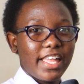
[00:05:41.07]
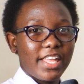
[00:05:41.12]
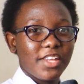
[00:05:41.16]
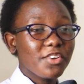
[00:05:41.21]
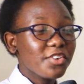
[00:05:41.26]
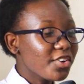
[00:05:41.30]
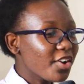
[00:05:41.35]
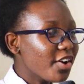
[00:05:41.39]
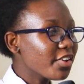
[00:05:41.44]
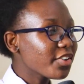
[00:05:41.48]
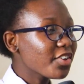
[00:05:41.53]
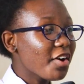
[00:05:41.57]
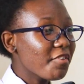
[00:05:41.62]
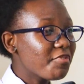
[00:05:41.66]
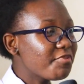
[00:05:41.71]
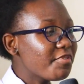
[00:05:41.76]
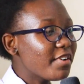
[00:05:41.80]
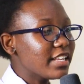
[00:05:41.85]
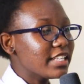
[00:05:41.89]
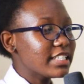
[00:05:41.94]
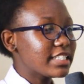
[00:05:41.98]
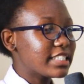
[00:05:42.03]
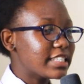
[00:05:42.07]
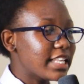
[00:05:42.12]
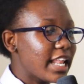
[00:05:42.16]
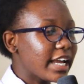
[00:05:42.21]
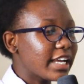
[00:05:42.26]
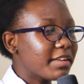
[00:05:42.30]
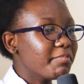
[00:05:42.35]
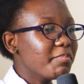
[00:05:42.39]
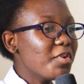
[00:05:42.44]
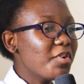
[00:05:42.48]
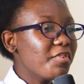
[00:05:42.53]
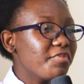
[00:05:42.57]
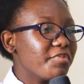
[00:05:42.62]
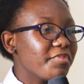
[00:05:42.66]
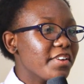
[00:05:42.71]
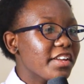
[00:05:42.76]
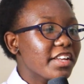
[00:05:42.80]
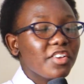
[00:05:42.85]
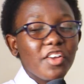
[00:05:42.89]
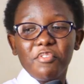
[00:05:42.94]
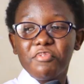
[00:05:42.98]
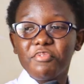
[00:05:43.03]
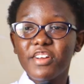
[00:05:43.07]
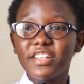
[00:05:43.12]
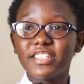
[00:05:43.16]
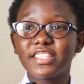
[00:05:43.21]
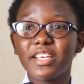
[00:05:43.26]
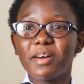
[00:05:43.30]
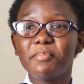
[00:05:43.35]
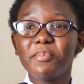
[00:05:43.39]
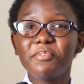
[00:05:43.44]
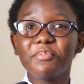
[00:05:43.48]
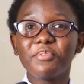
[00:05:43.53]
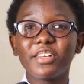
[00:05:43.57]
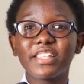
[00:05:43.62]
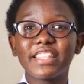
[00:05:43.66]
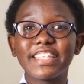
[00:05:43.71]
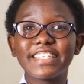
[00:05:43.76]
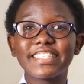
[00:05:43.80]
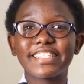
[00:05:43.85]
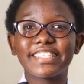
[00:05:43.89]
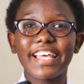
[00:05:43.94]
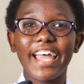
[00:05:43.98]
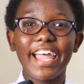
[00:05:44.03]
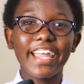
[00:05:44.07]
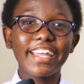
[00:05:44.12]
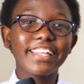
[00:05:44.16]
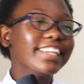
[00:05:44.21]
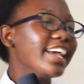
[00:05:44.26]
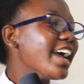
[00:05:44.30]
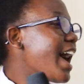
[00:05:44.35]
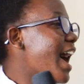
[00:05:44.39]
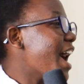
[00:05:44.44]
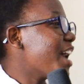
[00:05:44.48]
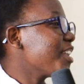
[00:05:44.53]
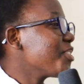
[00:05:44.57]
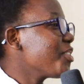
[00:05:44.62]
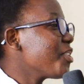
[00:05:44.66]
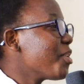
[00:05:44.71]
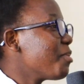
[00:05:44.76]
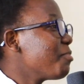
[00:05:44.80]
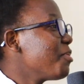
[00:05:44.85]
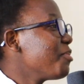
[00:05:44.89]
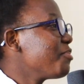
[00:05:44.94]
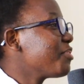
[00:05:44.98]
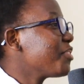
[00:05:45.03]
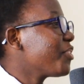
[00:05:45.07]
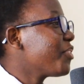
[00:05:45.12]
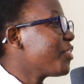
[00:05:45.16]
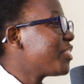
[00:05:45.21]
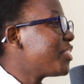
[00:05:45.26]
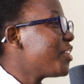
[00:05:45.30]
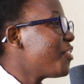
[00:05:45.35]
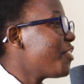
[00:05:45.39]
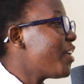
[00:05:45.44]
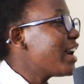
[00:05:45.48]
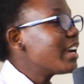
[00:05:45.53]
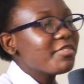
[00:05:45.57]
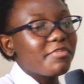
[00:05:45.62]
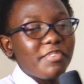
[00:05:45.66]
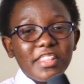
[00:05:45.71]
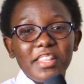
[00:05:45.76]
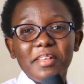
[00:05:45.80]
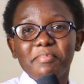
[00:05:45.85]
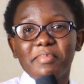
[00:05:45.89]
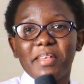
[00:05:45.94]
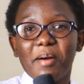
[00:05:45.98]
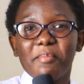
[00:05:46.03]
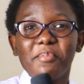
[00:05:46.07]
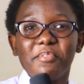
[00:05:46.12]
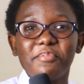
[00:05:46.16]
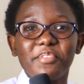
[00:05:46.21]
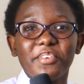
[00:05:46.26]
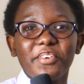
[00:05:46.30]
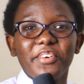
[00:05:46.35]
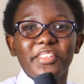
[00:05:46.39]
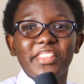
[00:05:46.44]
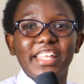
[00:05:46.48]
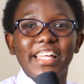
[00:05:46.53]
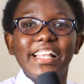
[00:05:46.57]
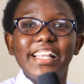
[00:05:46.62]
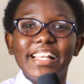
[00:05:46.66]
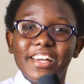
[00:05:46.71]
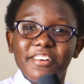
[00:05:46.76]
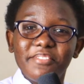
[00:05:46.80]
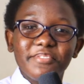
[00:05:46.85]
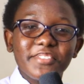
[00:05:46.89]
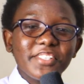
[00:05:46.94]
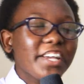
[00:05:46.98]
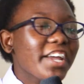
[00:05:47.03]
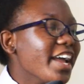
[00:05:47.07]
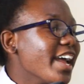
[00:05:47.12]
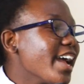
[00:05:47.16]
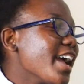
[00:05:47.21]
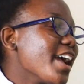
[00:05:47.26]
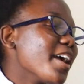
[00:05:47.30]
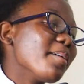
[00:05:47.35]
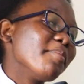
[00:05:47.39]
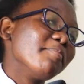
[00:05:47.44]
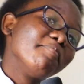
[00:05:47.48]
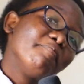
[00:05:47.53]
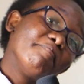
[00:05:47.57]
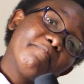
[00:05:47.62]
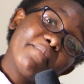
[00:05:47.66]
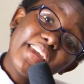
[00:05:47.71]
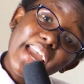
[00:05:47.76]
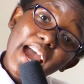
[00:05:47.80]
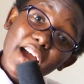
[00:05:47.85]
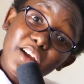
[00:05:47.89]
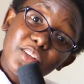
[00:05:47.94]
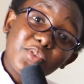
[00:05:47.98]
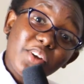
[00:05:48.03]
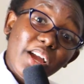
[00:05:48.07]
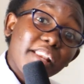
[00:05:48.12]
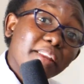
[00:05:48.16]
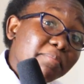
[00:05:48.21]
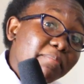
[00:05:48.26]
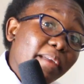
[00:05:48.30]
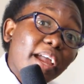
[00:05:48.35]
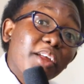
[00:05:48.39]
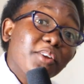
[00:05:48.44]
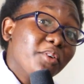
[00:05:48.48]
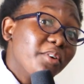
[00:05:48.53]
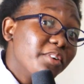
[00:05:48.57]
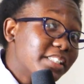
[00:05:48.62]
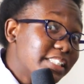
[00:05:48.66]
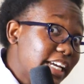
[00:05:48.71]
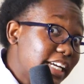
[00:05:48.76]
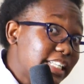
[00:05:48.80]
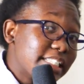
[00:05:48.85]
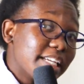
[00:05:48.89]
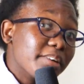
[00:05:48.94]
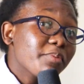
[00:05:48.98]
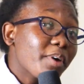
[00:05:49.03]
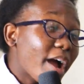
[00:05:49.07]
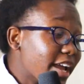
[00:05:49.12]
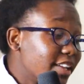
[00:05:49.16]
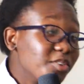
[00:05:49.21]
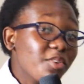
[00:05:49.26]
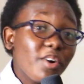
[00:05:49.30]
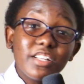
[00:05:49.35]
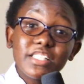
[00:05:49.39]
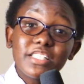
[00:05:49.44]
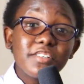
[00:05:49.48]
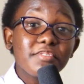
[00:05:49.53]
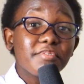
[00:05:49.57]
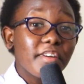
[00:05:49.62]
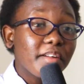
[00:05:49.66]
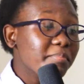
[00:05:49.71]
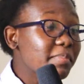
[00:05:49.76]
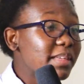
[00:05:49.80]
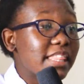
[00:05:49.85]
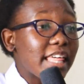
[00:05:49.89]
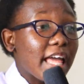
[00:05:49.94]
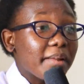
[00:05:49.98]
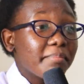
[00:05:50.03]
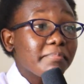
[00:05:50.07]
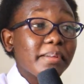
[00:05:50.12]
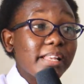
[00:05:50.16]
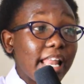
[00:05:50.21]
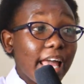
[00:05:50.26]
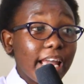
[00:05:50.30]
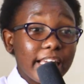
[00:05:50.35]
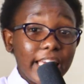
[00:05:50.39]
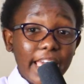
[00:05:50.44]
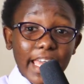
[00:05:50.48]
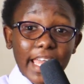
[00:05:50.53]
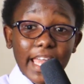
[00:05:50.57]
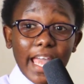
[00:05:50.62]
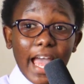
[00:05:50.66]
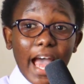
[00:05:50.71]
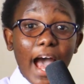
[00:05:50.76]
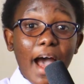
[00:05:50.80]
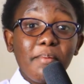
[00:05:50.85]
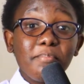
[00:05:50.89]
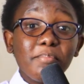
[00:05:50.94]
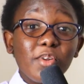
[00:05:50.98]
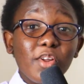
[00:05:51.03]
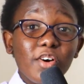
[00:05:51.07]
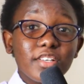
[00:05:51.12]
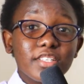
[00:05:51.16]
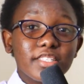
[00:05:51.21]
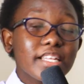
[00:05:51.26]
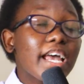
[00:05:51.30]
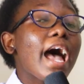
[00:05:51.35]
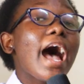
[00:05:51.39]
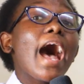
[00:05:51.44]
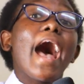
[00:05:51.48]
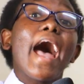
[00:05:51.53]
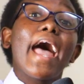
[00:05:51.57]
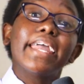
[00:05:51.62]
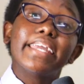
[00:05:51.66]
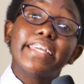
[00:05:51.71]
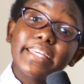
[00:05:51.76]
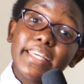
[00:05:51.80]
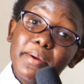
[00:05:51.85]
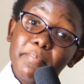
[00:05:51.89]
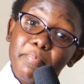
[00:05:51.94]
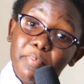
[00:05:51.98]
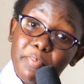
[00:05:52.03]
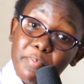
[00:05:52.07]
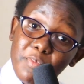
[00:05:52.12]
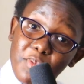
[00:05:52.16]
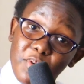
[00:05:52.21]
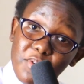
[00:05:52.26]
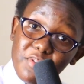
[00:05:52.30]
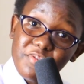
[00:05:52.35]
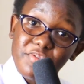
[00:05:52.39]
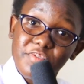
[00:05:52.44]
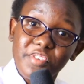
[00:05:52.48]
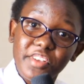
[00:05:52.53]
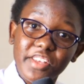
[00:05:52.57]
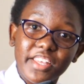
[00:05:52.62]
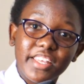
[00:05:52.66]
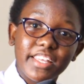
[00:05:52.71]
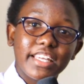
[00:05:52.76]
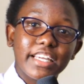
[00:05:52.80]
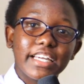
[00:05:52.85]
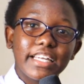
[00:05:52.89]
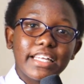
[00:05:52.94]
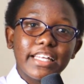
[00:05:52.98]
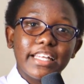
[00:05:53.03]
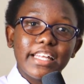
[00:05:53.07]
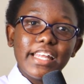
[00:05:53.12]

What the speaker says: You know, your friend, it's like moving, your friends are moving this side, and you're moving on the right, for them they're moving on the left. Me, I don't get it. I don't even be there and be like, hey, I'm lost. I keep moving.